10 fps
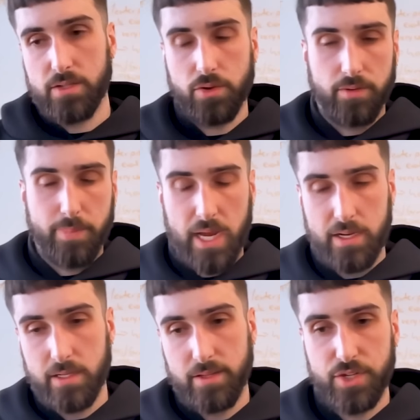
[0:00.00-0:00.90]
sort of
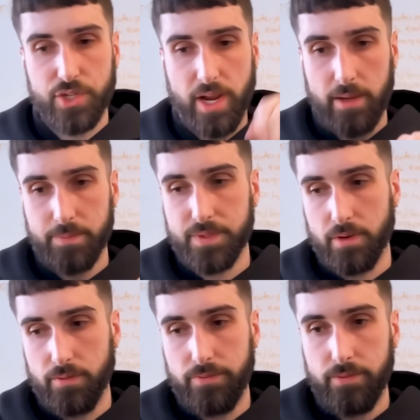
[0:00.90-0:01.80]
paint in the shapes
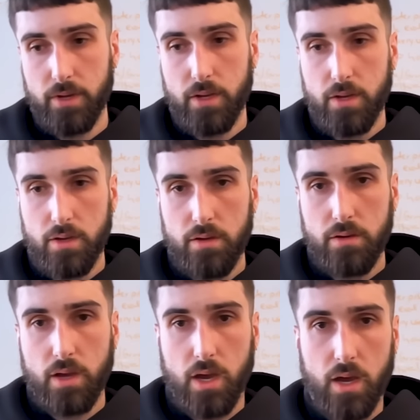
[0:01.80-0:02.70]
of,
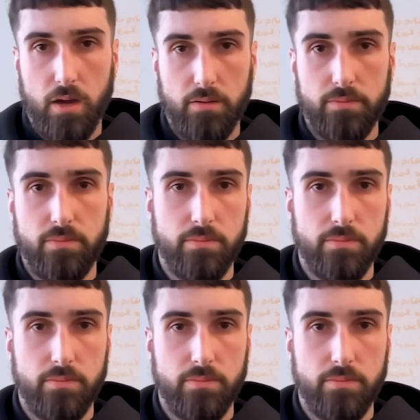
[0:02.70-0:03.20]
the